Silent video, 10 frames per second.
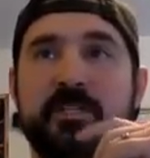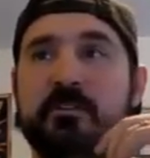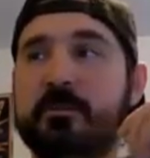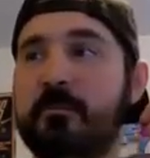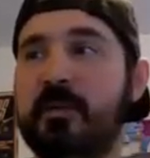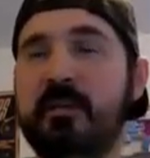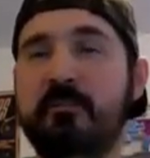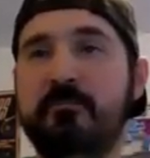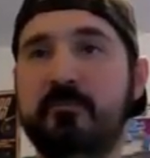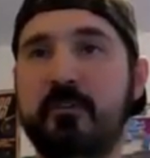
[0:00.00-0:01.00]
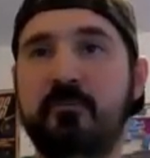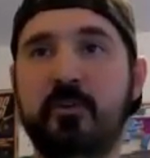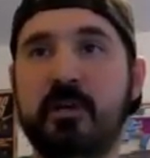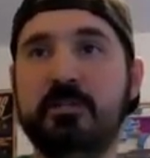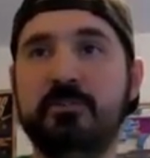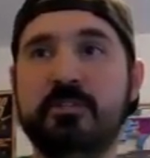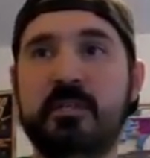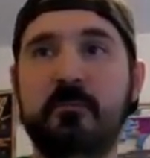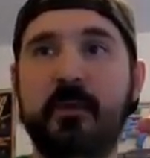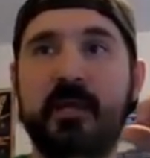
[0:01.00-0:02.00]
out to me if you're
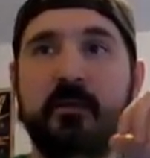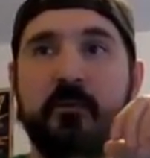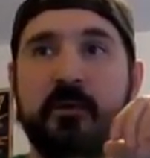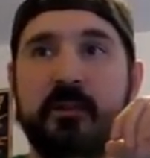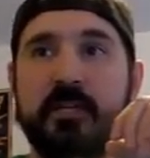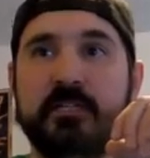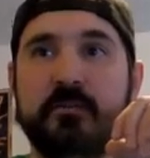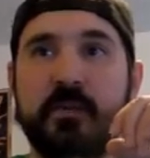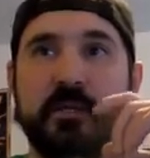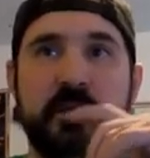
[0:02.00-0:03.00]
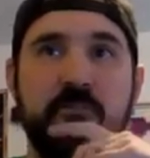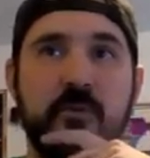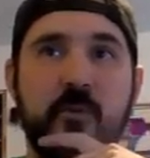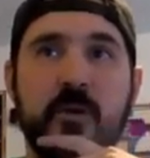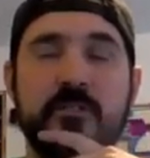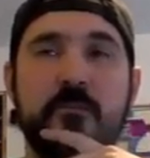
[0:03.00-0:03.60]
interested in making one of these, and we can definitely work